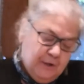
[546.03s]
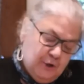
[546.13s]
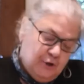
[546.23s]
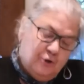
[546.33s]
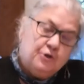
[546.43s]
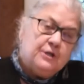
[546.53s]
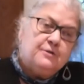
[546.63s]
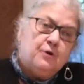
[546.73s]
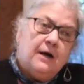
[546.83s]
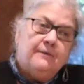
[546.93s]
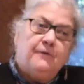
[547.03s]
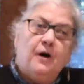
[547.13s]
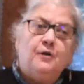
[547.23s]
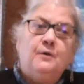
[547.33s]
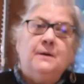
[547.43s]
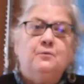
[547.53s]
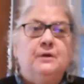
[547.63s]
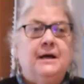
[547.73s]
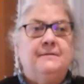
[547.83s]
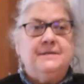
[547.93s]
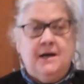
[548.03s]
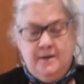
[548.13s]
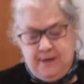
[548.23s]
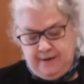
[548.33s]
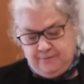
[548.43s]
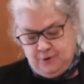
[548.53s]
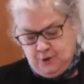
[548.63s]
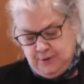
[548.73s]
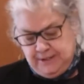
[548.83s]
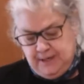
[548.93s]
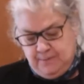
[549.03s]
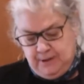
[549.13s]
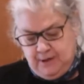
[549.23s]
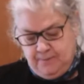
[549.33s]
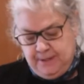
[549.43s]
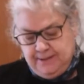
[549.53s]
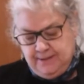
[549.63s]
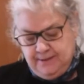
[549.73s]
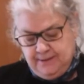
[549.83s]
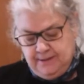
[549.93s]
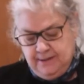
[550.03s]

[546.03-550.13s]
So just try to follow up. We'll have time after to assemble our pizzas.